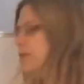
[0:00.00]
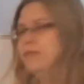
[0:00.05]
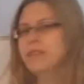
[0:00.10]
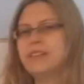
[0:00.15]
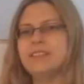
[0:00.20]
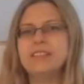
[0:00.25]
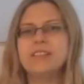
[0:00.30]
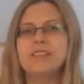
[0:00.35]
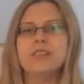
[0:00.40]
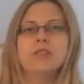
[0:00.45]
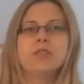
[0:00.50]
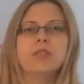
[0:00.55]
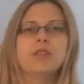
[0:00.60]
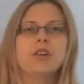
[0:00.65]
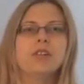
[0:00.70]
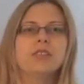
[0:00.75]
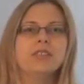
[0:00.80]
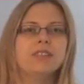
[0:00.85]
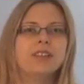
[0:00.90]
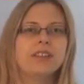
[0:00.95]
physical
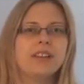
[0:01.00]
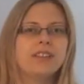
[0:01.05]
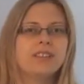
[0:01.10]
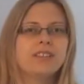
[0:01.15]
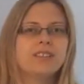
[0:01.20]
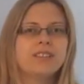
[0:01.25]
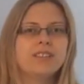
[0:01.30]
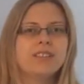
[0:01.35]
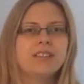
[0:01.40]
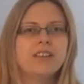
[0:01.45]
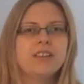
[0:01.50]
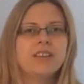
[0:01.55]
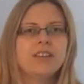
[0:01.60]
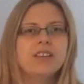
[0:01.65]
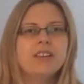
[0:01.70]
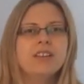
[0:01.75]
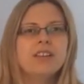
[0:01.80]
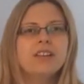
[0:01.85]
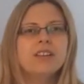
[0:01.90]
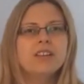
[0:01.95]
context.
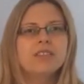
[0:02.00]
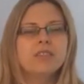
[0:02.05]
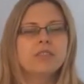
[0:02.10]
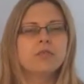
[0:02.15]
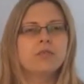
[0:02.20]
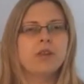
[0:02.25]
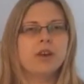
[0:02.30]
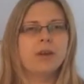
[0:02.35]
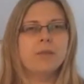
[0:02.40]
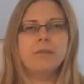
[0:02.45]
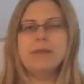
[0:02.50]
The right